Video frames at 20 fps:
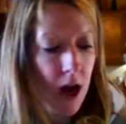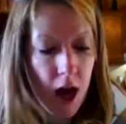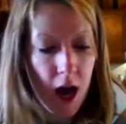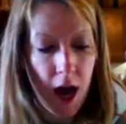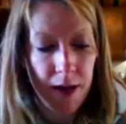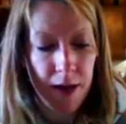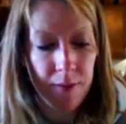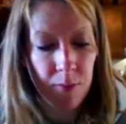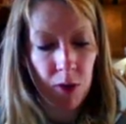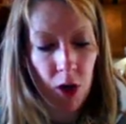
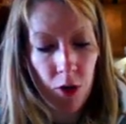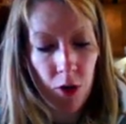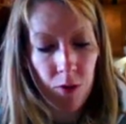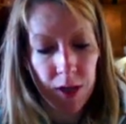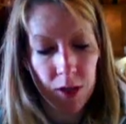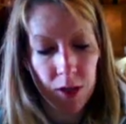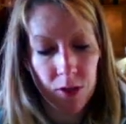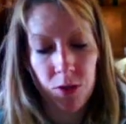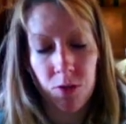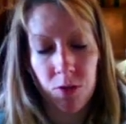I'm
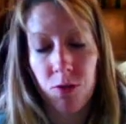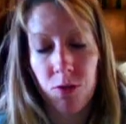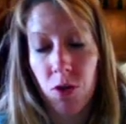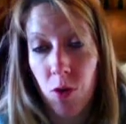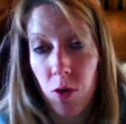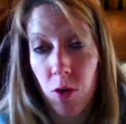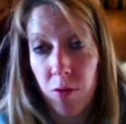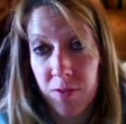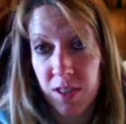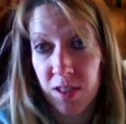going to
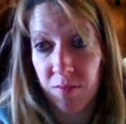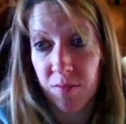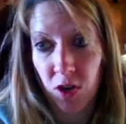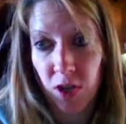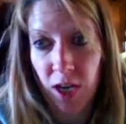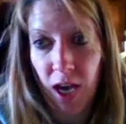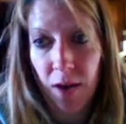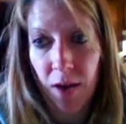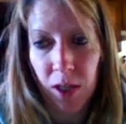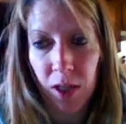go over some
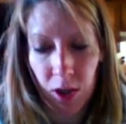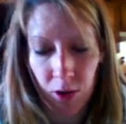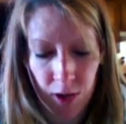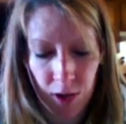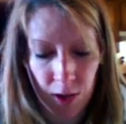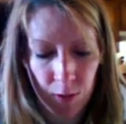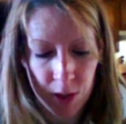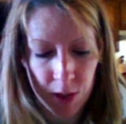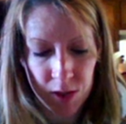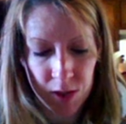
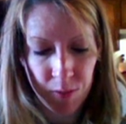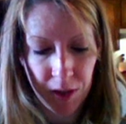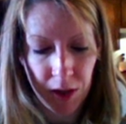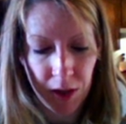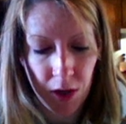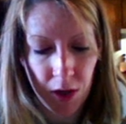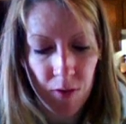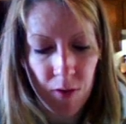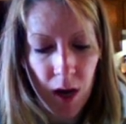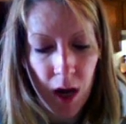vocabulary words
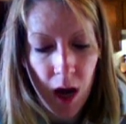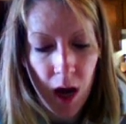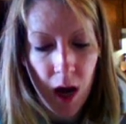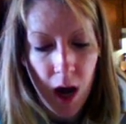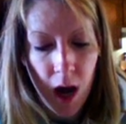with you.